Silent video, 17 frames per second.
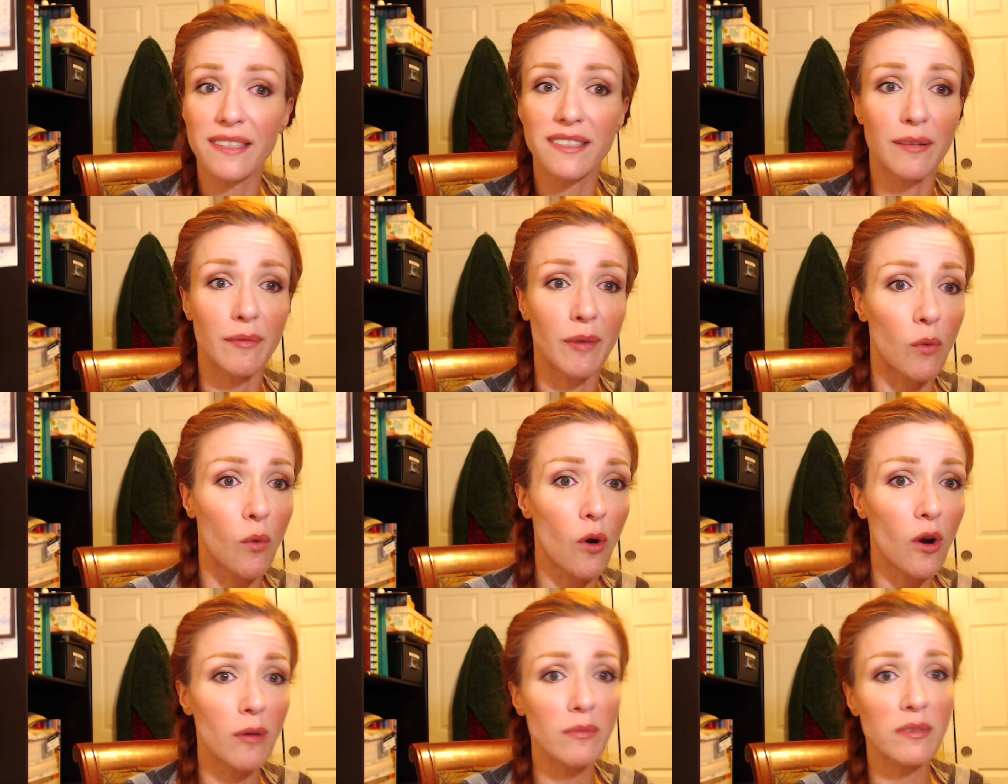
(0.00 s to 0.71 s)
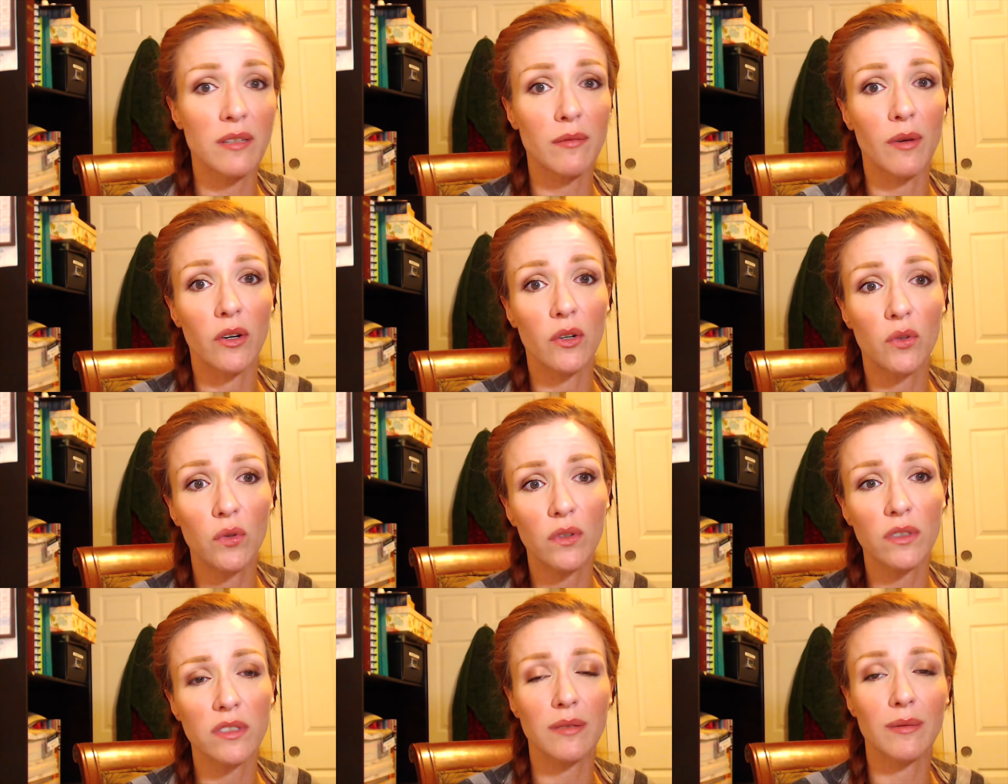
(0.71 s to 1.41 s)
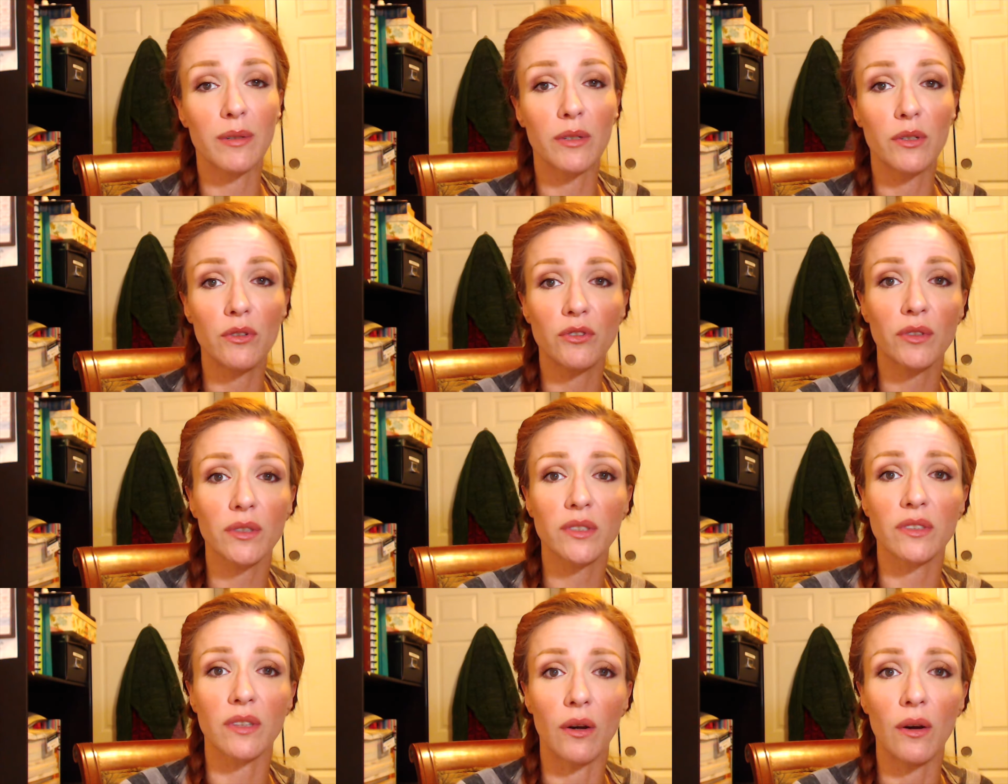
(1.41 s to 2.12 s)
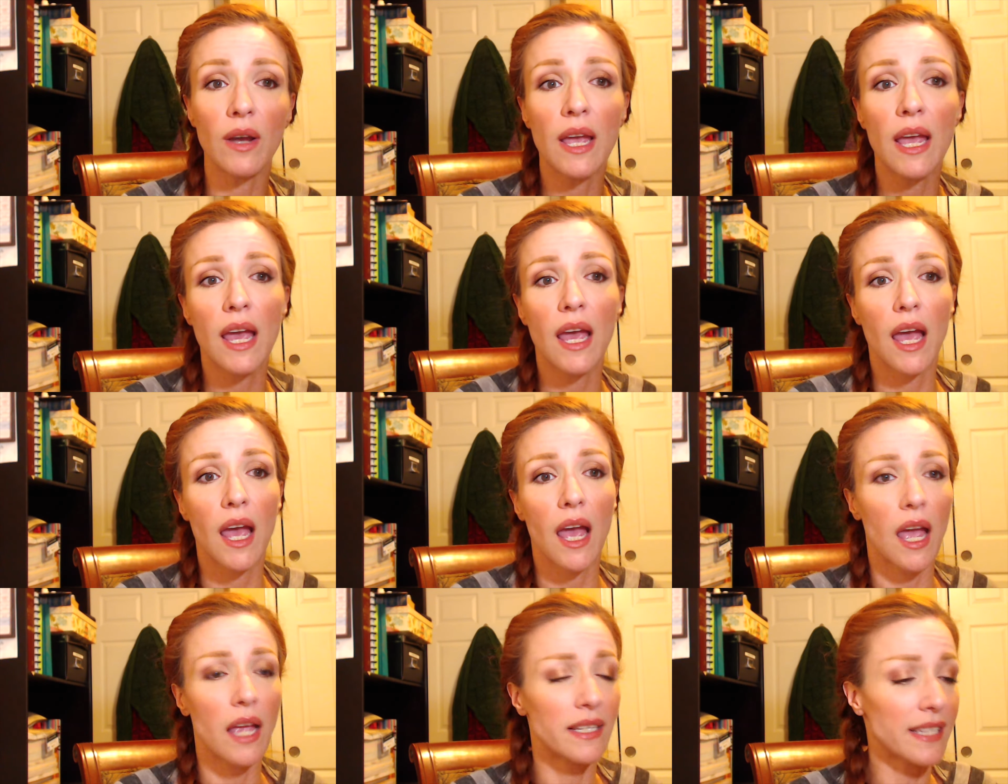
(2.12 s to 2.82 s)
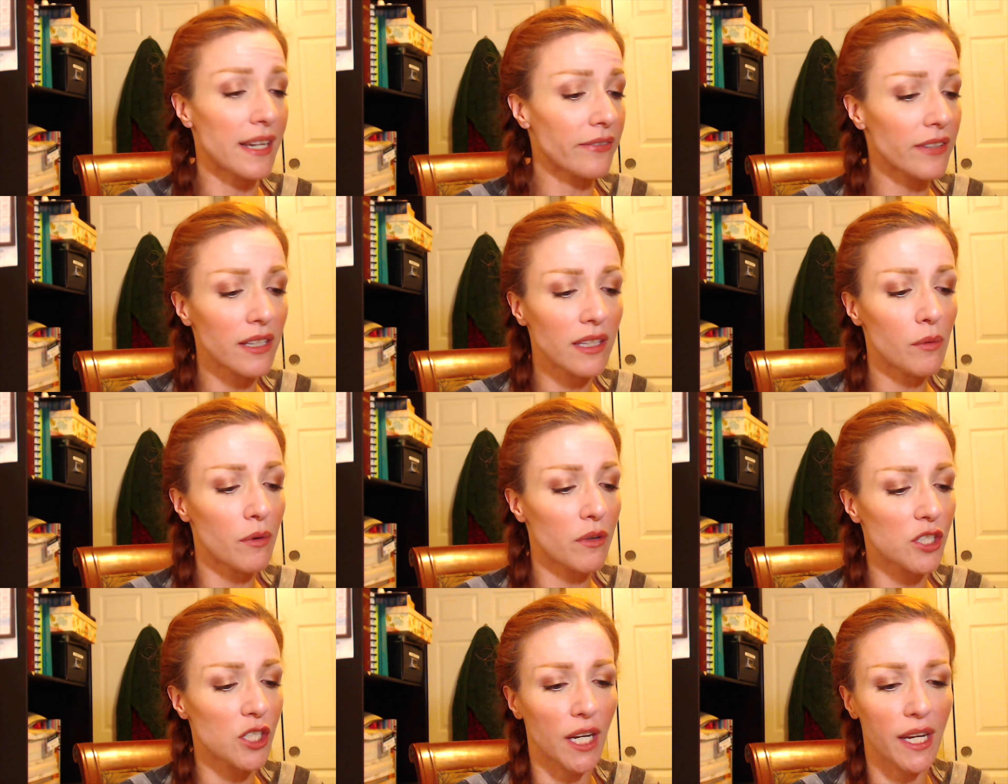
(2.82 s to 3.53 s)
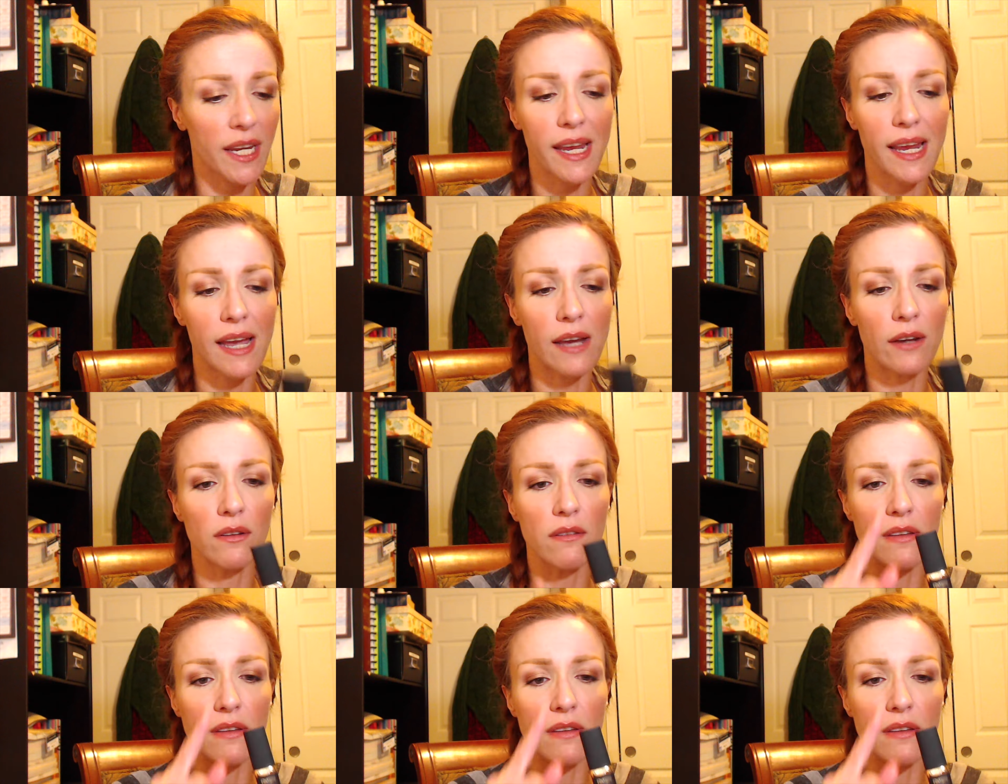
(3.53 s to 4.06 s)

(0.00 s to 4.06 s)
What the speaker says: Some are warm, some are cool, some are neutral. So definitely worth checking out.